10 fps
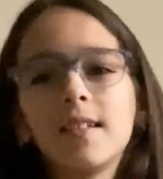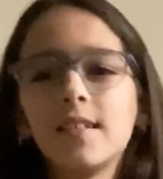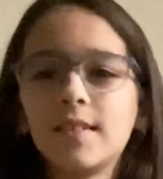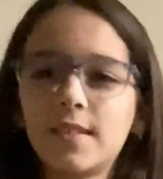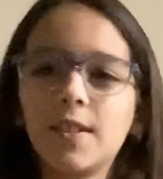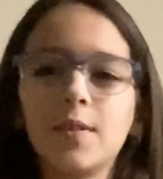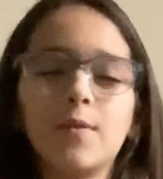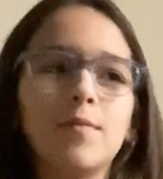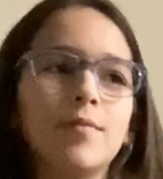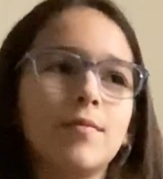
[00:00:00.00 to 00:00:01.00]
So,
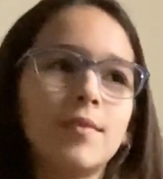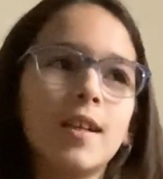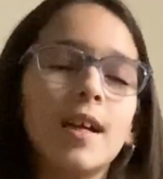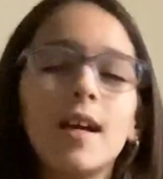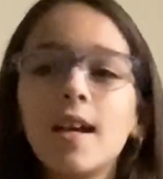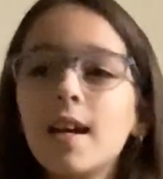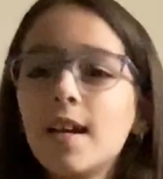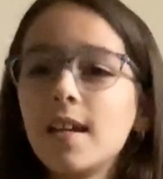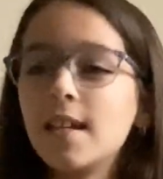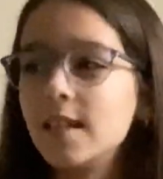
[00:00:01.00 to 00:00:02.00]

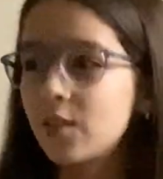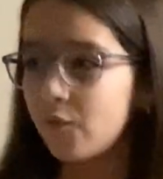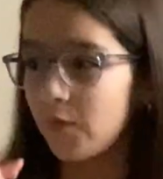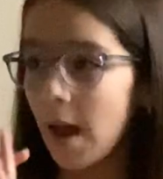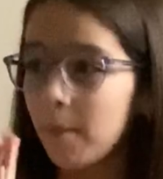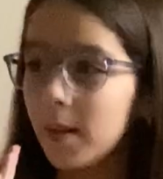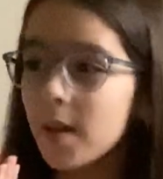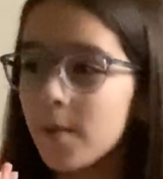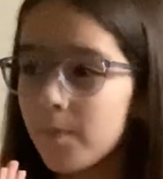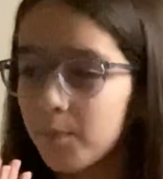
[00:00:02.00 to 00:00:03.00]
his
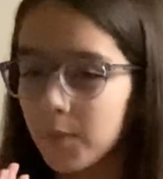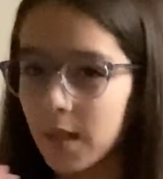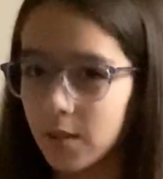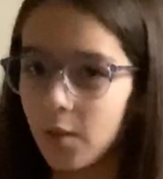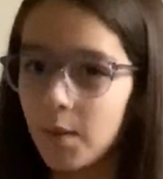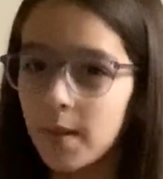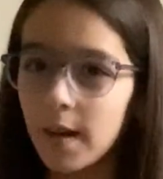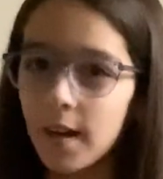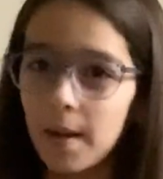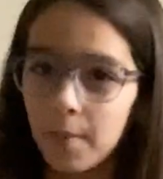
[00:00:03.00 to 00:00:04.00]
family is over
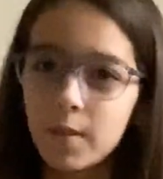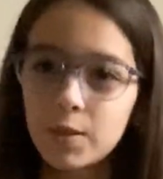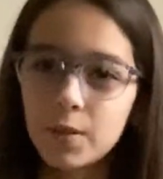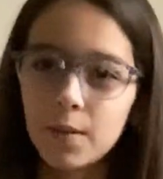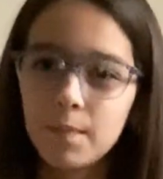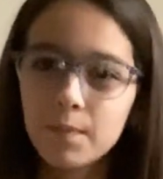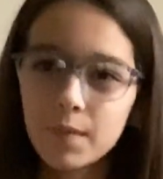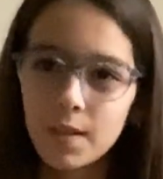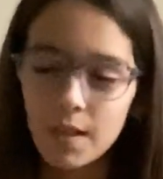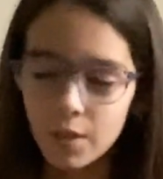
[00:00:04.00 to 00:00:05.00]
there and I'm gonna show him
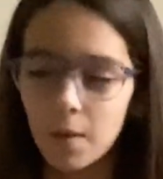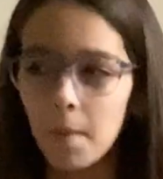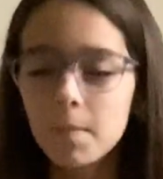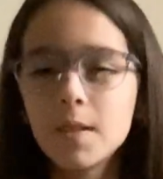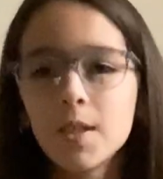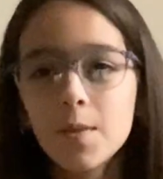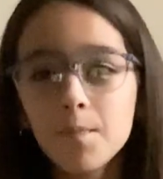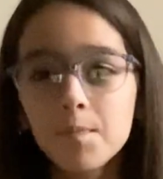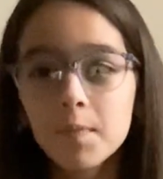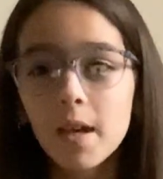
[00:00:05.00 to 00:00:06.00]
to you.
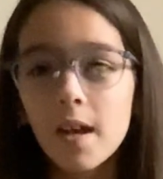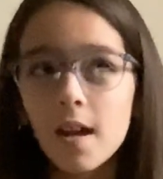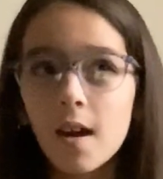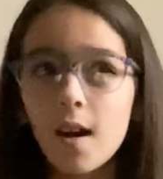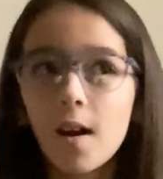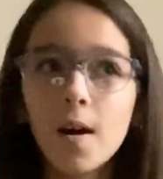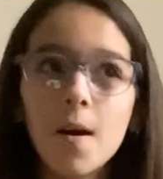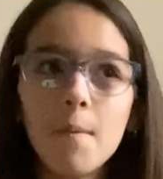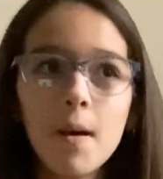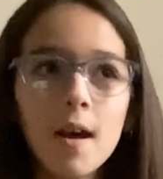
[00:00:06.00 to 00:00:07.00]

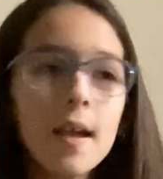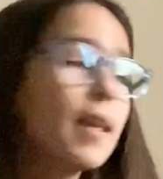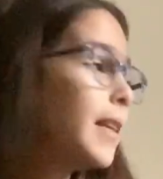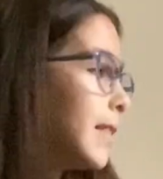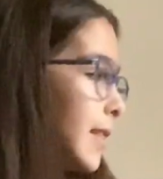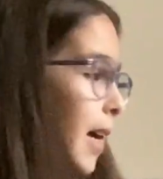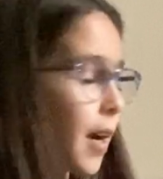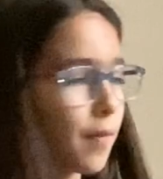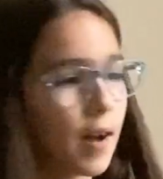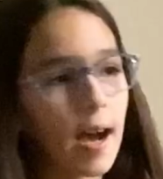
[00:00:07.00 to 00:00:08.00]
He's
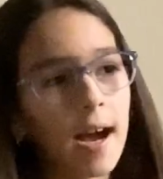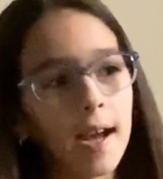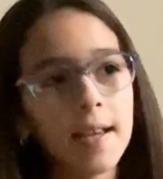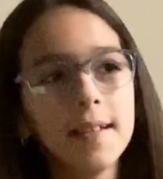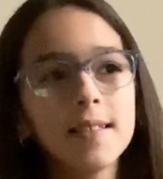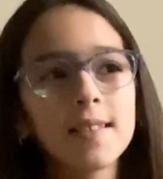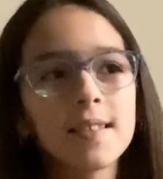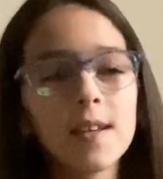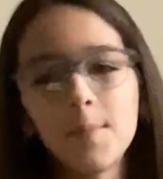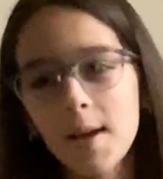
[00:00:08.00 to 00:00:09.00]
scared of
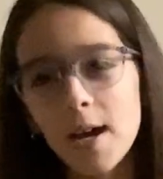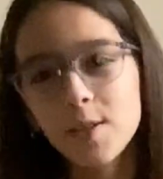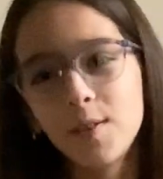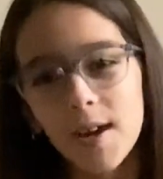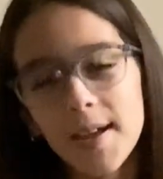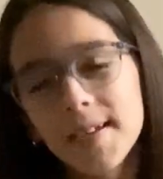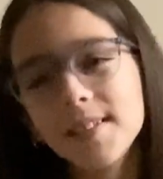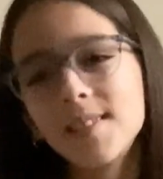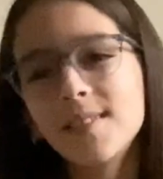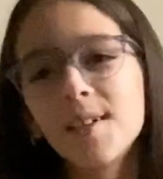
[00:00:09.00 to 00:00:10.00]
heights, bad
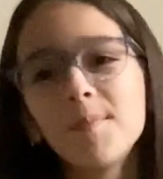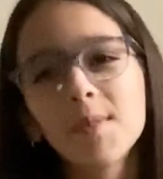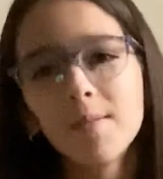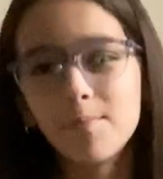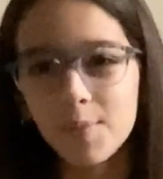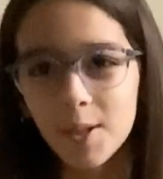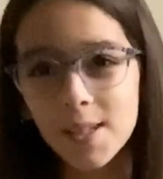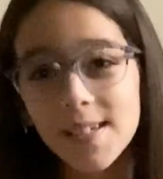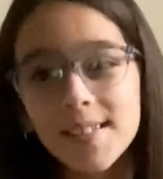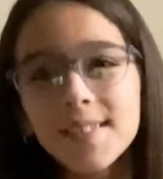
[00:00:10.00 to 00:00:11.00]
grades,
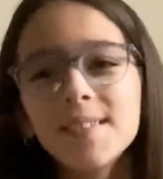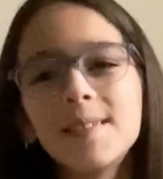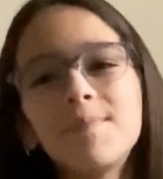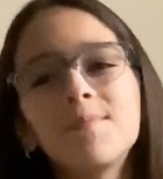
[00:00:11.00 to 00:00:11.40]
bullies.